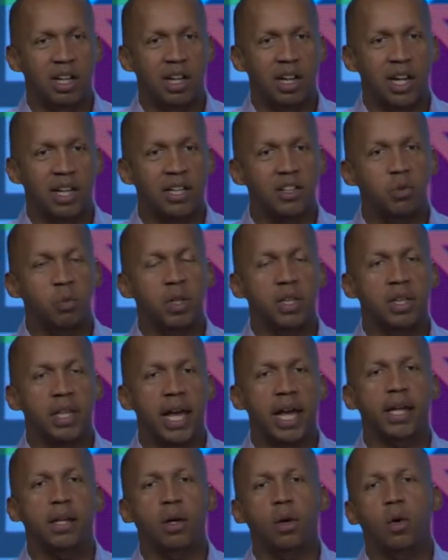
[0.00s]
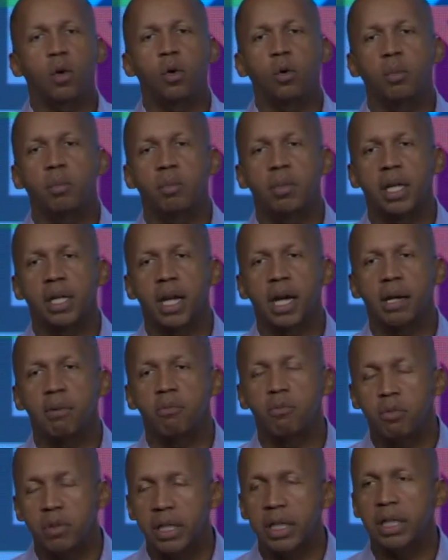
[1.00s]
And it's with that hope that
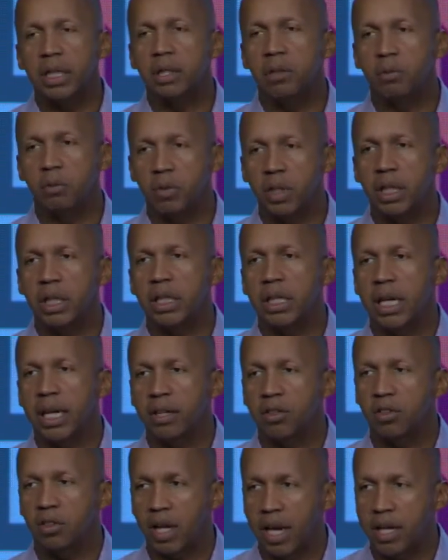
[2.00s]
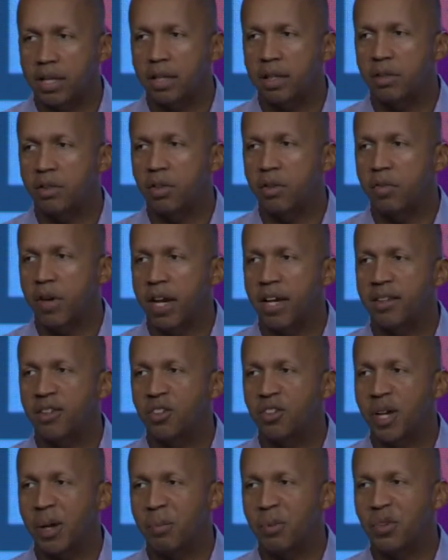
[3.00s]
I'm really, really excited to have had
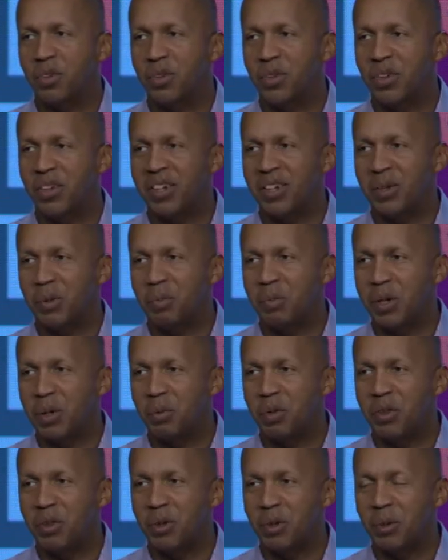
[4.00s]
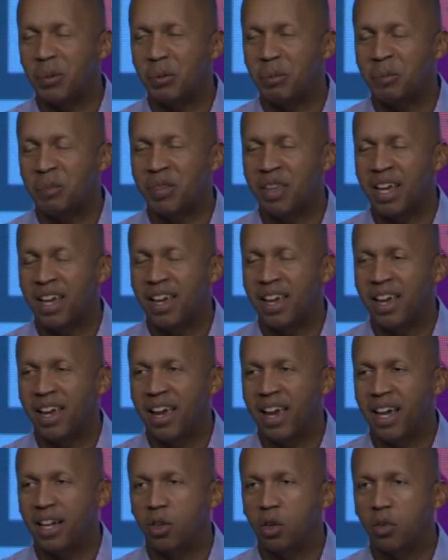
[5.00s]
this opportunity to be with you,
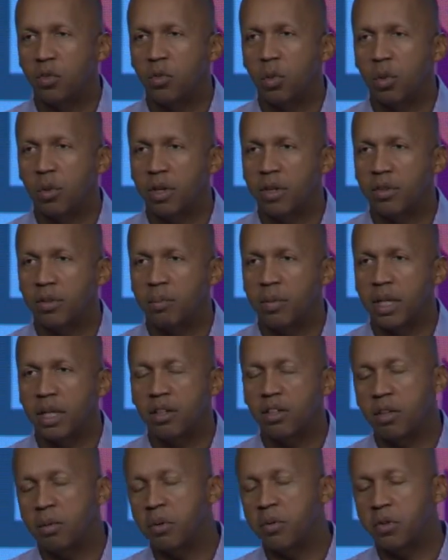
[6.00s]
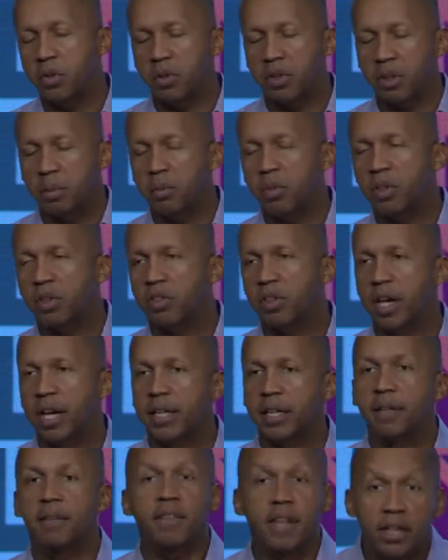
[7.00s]
and look forward to meeting some of you at the book
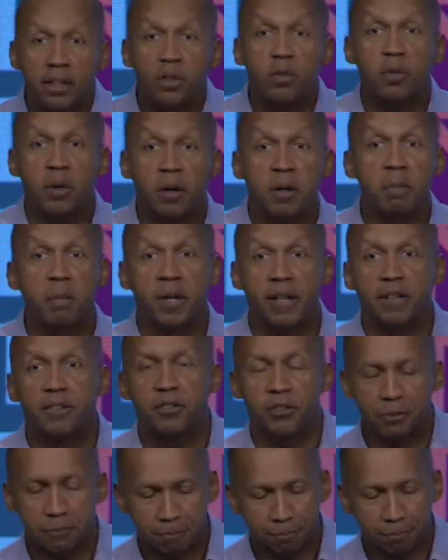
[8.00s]
signing. Thank you very much.